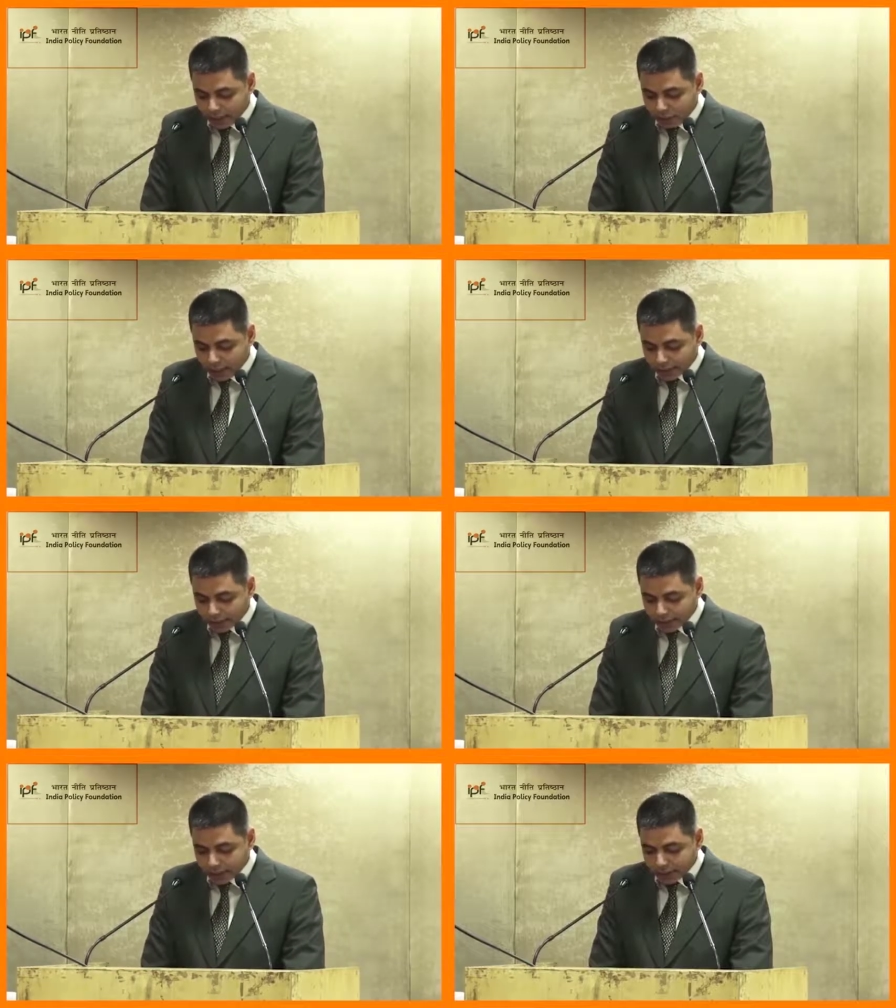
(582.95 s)
why
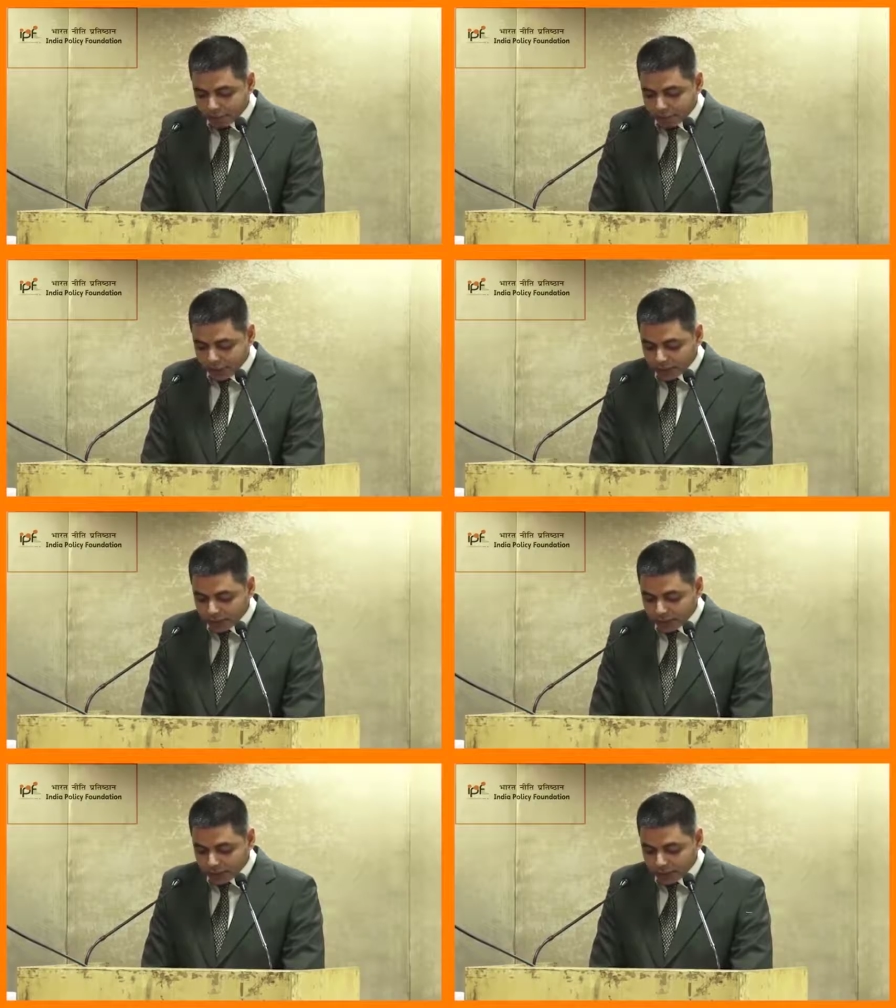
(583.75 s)
is it that the
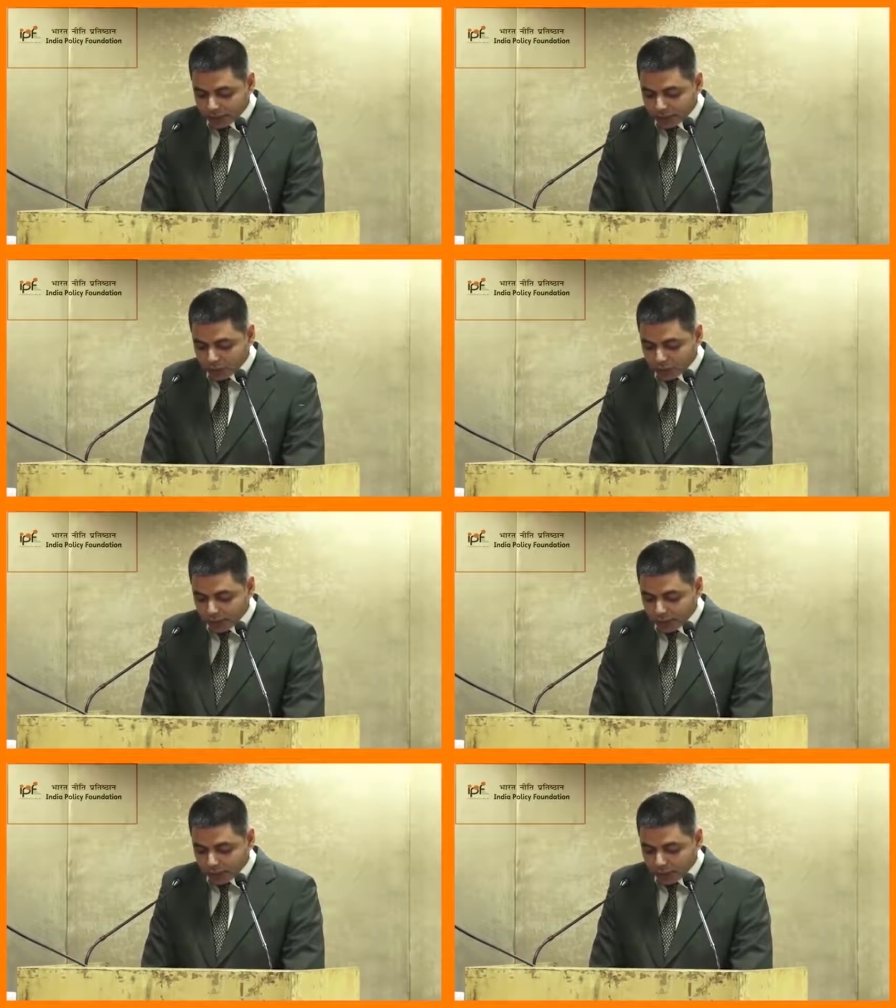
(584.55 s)
Pakistani
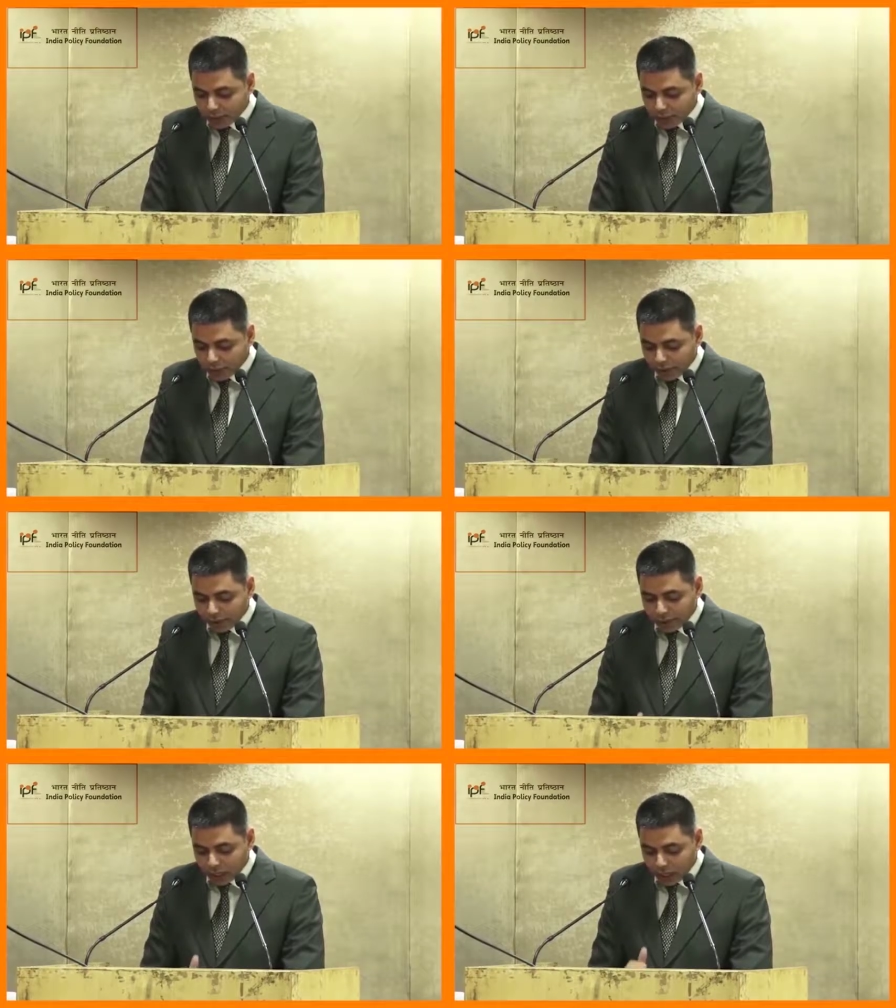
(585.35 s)
junta did not
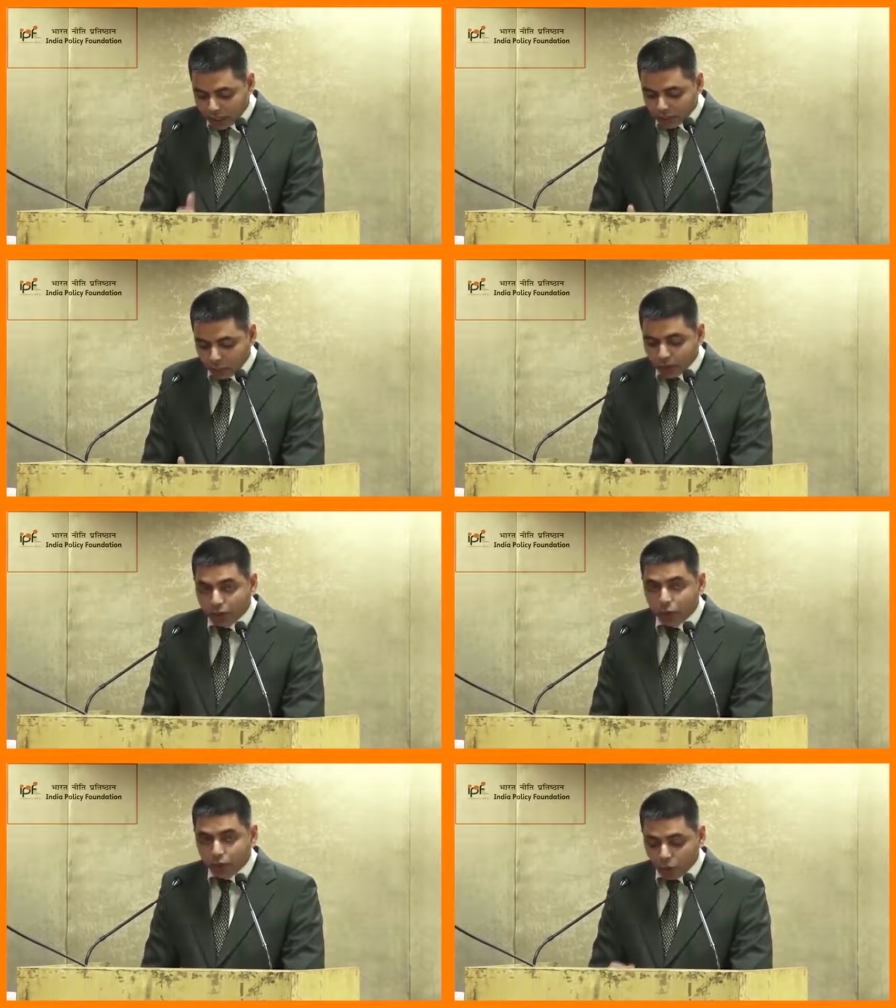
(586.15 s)
find it hard to
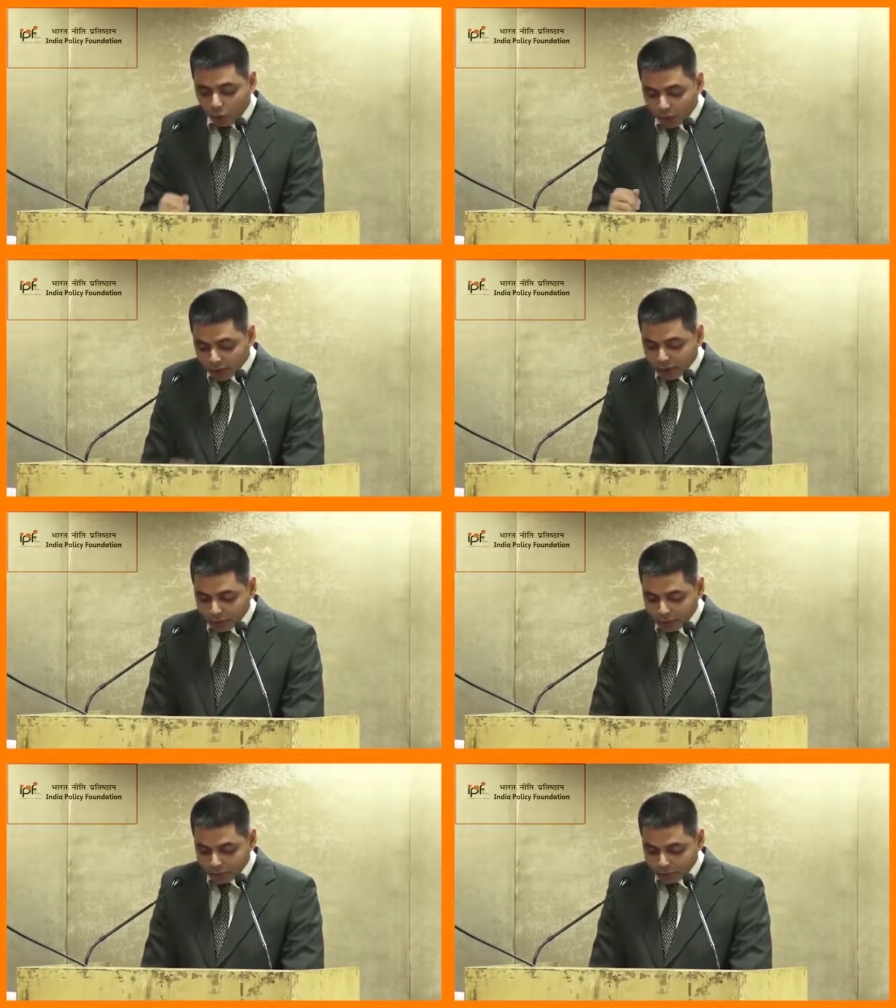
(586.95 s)
recruit
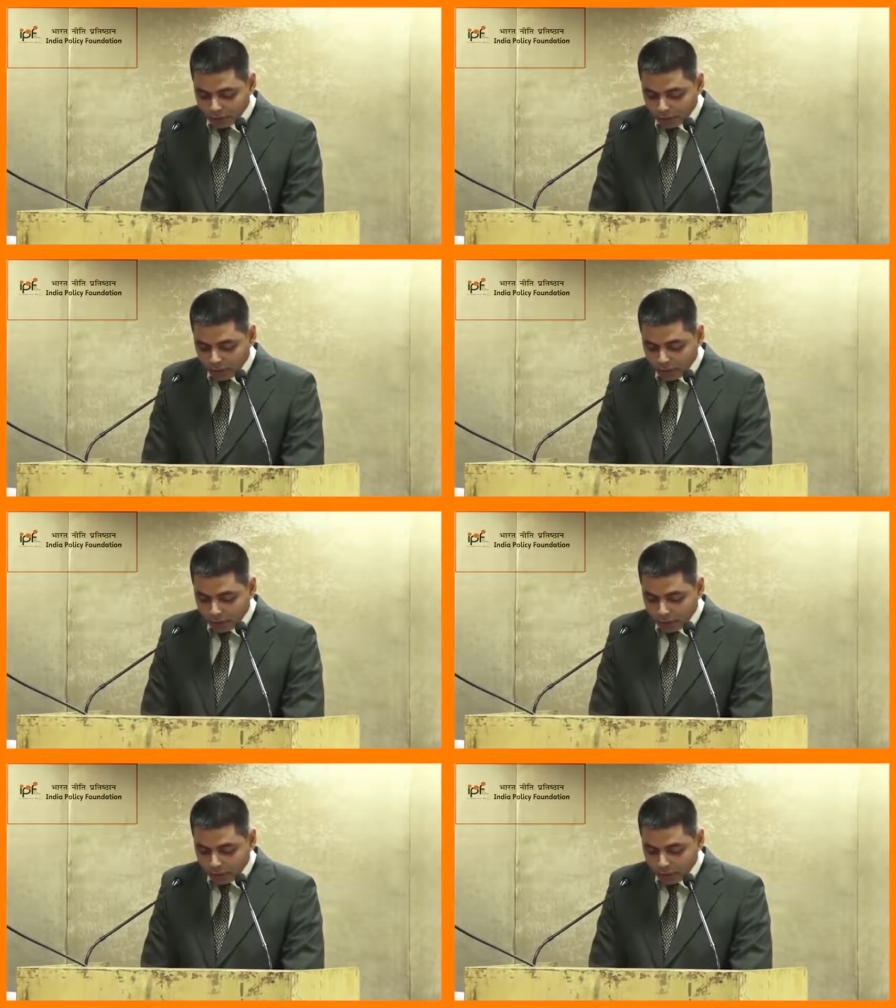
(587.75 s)
ordinary people